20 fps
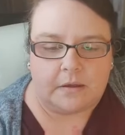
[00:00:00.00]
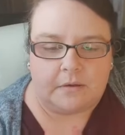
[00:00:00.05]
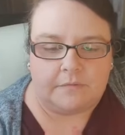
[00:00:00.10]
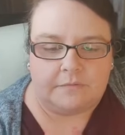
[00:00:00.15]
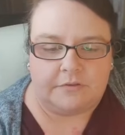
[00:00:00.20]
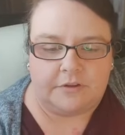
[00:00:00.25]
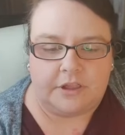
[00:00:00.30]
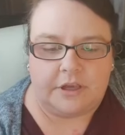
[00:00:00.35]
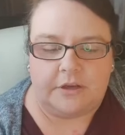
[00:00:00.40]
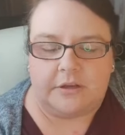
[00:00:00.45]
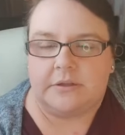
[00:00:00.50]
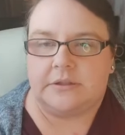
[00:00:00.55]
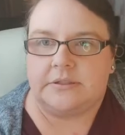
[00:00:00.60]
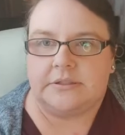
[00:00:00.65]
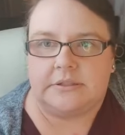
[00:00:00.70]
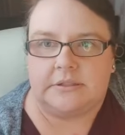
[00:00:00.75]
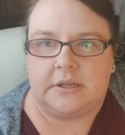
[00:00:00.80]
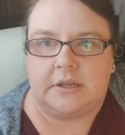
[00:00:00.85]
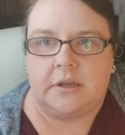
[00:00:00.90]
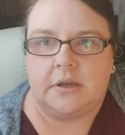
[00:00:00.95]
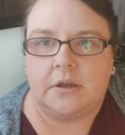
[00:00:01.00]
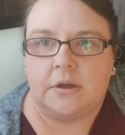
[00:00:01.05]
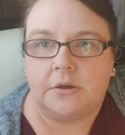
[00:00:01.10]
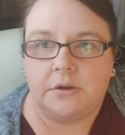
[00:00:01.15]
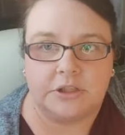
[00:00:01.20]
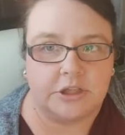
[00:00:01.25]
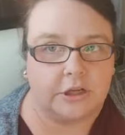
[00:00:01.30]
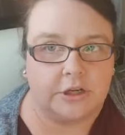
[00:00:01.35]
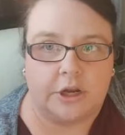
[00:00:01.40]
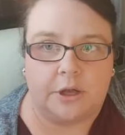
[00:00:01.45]
for those
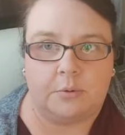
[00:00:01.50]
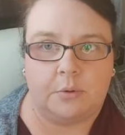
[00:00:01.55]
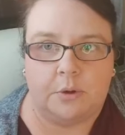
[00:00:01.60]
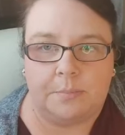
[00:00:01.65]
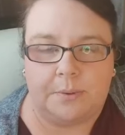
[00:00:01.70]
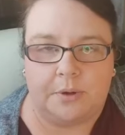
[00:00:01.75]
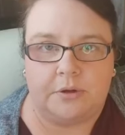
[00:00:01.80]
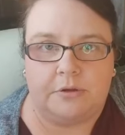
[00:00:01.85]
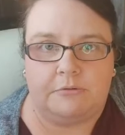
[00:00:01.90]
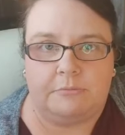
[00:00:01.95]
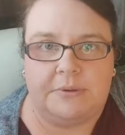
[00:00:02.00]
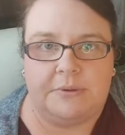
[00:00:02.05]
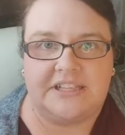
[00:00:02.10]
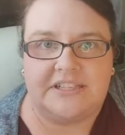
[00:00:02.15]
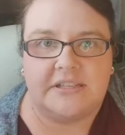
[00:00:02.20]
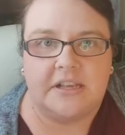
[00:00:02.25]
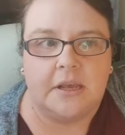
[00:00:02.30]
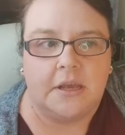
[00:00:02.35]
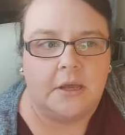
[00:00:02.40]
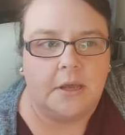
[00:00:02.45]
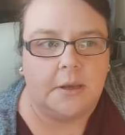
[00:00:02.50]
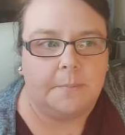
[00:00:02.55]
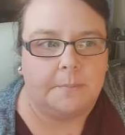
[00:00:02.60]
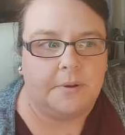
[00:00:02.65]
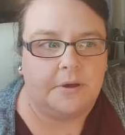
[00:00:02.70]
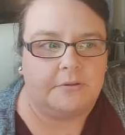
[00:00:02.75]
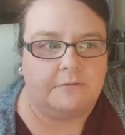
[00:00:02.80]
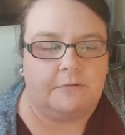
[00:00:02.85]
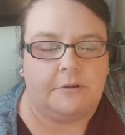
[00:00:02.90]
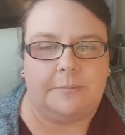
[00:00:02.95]
who don't know what Buckram
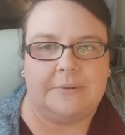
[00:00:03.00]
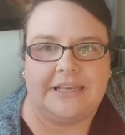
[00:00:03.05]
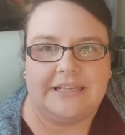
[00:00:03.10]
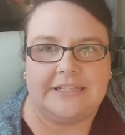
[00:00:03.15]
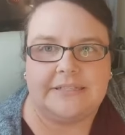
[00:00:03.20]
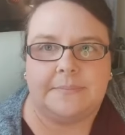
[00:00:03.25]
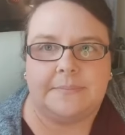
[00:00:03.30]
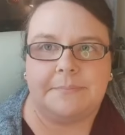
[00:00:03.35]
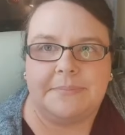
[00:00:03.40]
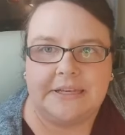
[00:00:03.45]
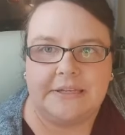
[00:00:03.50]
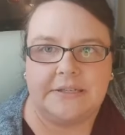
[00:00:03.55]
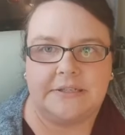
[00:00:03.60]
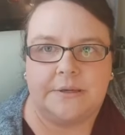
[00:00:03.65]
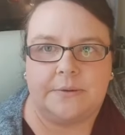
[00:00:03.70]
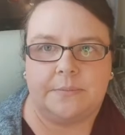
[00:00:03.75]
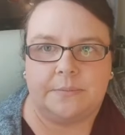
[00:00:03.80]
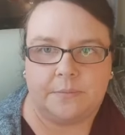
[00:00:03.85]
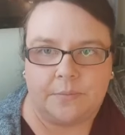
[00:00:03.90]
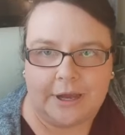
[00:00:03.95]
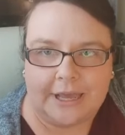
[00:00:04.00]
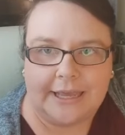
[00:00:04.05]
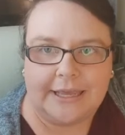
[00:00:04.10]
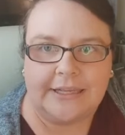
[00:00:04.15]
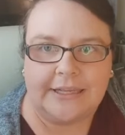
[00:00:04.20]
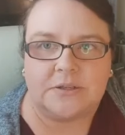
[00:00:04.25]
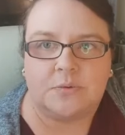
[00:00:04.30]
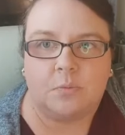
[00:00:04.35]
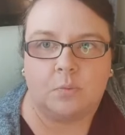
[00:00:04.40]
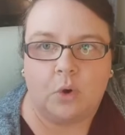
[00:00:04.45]
is a medium
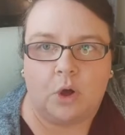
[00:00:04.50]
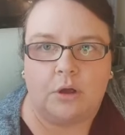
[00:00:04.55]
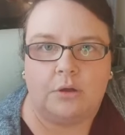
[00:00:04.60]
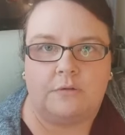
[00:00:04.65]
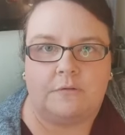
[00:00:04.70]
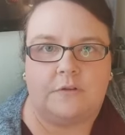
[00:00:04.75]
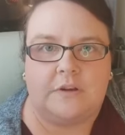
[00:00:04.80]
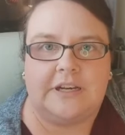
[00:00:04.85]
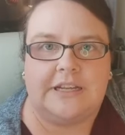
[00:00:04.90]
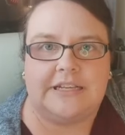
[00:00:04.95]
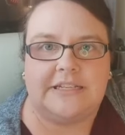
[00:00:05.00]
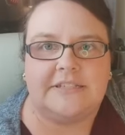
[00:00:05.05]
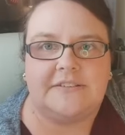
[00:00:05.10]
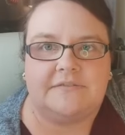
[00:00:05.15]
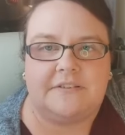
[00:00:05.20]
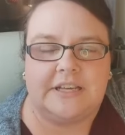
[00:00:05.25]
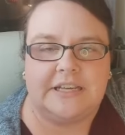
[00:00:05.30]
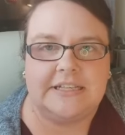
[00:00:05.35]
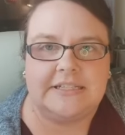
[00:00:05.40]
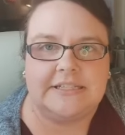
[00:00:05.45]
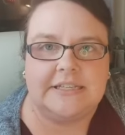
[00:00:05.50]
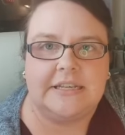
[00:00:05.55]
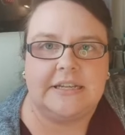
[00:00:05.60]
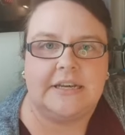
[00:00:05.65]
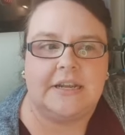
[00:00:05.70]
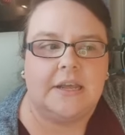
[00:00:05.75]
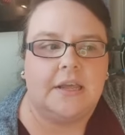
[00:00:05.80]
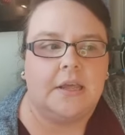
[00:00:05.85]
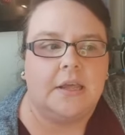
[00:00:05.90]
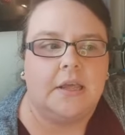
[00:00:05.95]
weight woven
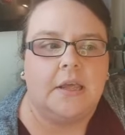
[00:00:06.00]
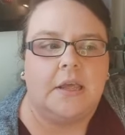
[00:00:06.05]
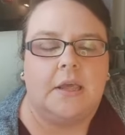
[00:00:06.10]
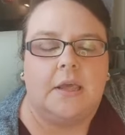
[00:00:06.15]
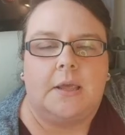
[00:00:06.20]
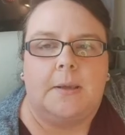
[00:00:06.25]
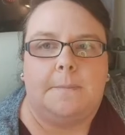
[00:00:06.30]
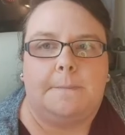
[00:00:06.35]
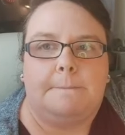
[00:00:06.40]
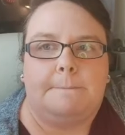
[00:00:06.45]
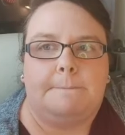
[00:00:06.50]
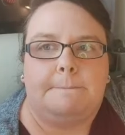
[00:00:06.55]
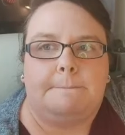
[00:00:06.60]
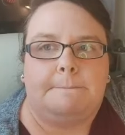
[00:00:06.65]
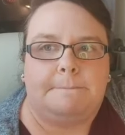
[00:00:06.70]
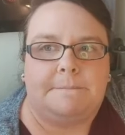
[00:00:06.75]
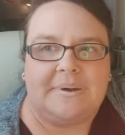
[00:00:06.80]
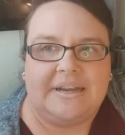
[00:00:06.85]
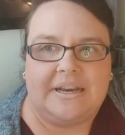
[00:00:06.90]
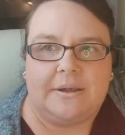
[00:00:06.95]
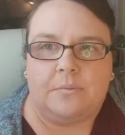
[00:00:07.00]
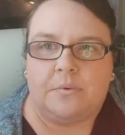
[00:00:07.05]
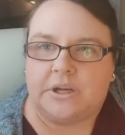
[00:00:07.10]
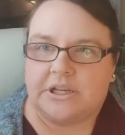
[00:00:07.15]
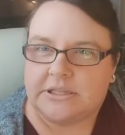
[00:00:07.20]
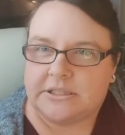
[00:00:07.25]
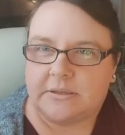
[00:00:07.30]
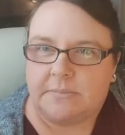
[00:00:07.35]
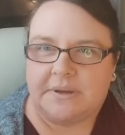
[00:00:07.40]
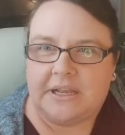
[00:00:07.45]
interfacing, but it
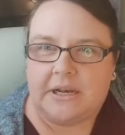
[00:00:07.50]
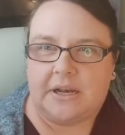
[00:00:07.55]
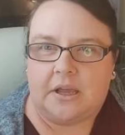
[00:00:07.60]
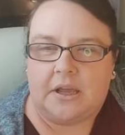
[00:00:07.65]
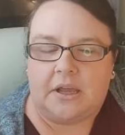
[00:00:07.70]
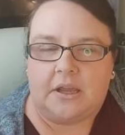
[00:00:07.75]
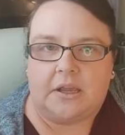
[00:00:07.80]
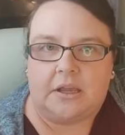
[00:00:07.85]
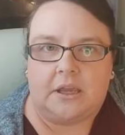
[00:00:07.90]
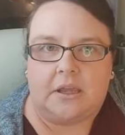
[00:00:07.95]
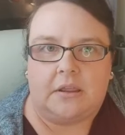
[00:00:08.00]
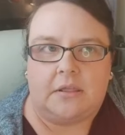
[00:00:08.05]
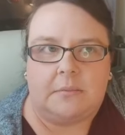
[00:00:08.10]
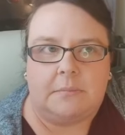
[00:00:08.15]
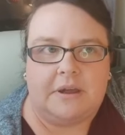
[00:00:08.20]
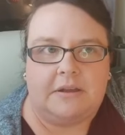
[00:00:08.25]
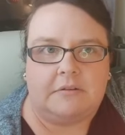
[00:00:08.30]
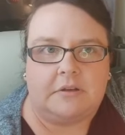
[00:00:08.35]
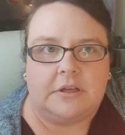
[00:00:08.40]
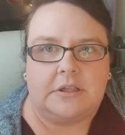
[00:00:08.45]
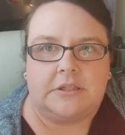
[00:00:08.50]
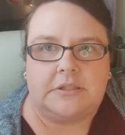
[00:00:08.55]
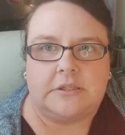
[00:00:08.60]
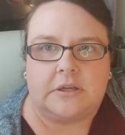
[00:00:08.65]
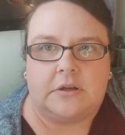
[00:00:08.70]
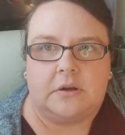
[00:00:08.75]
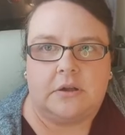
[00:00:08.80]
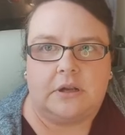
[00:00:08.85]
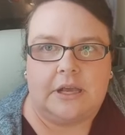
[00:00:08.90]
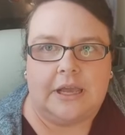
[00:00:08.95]
works a bit like the Americans
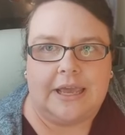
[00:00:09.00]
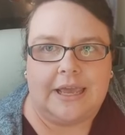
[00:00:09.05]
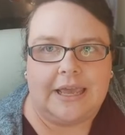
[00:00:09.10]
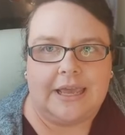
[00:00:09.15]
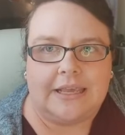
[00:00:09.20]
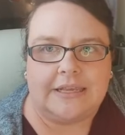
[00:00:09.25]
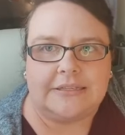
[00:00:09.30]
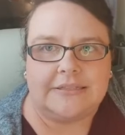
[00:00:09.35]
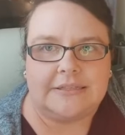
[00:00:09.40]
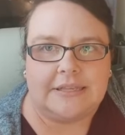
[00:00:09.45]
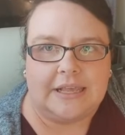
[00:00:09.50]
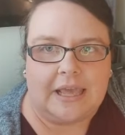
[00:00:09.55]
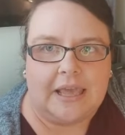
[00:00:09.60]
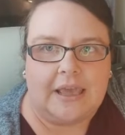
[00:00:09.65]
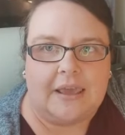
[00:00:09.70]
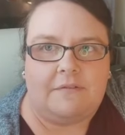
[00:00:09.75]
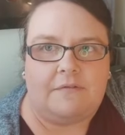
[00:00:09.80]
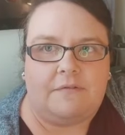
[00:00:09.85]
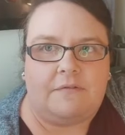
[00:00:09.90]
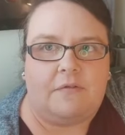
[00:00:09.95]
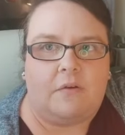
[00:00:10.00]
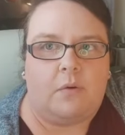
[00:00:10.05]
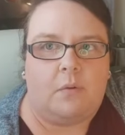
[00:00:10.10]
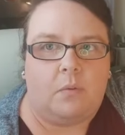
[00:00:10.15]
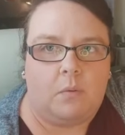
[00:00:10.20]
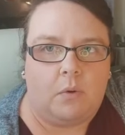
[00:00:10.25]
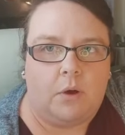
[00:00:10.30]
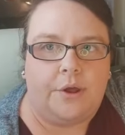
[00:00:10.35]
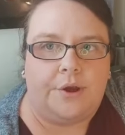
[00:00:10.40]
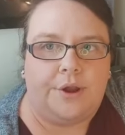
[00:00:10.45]
call it
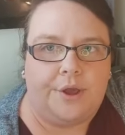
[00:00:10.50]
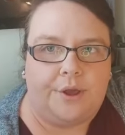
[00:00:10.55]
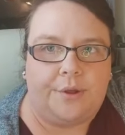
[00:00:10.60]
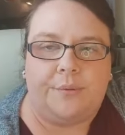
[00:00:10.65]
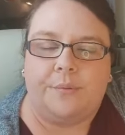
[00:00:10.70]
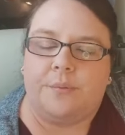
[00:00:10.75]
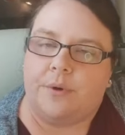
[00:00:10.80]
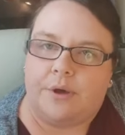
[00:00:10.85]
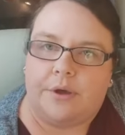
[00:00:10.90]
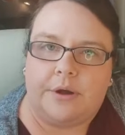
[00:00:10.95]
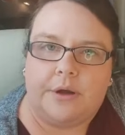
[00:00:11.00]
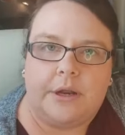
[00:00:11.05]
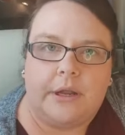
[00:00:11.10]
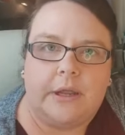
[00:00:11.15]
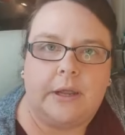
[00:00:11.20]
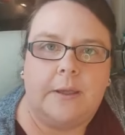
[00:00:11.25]
SF101.